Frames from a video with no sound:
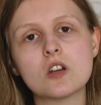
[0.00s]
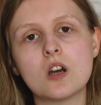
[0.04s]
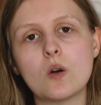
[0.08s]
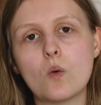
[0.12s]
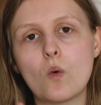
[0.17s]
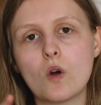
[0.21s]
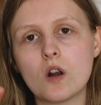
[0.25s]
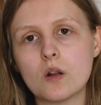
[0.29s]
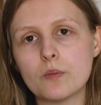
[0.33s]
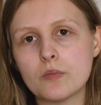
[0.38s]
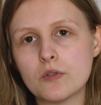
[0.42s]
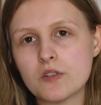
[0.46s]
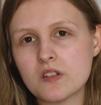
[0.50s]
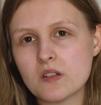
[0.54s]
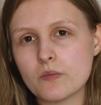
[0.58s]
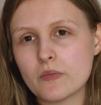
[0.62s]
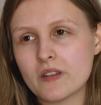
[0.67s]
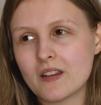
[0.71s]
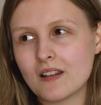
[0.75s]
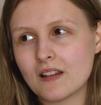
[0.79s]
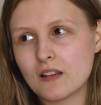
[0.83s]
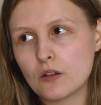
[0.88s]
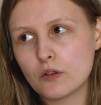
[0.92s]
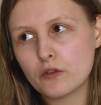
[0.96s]
I want to put some
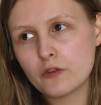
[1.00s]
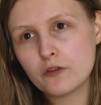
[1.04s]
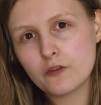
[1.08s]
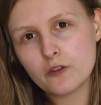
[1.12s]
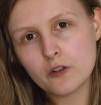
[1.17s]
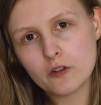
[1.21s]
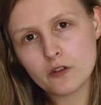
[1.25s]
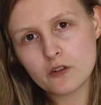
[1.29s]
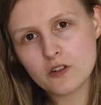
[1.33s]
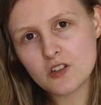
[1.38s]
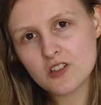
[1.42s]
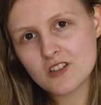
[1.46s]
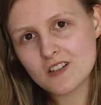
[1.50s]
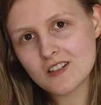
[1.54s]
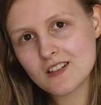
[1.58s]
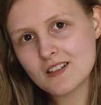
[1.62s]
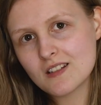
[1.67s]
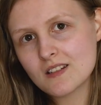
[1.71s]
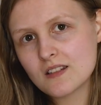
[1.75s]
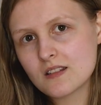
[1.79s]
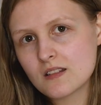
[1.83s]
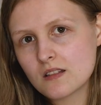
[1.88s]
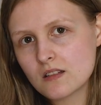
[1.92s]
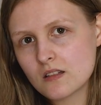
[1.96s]
of the little
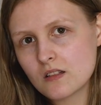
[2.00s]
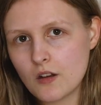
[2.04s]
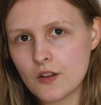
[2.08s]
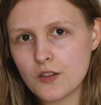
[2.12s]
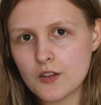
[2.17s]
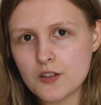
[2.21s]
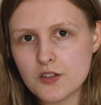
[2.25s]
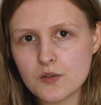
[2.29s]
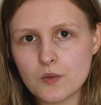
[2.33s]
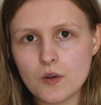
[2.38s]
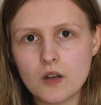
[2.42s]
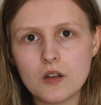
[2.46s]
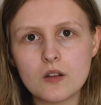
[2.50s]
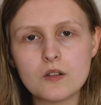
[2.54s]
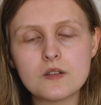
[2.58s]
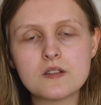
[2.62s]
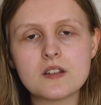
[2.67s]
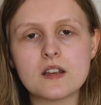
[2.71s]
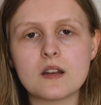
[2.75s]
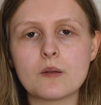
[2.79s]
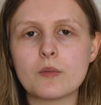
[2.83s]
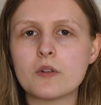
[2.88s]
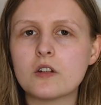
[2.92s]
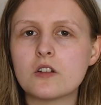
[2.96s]
flourishes on the swirls,
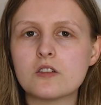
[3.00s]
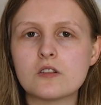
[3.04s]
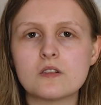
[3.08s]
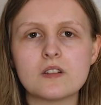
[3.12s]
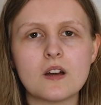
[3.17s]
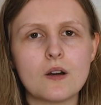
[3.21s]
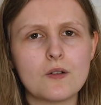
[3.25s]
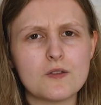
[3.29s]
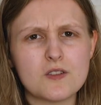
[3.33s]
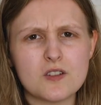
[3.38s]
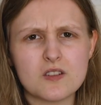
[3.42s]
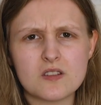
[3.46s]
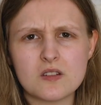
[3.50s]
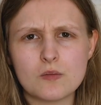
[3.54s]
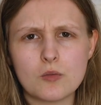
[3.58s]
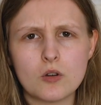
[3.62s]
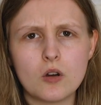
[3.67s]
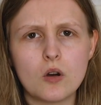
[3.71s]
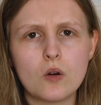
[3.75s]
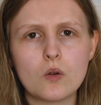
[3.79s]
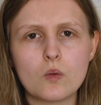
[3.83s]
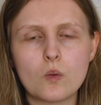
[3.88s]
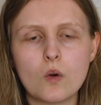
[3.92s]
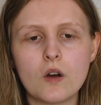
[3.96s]
and I'm going to do that with just some
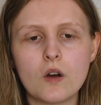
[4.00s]
gold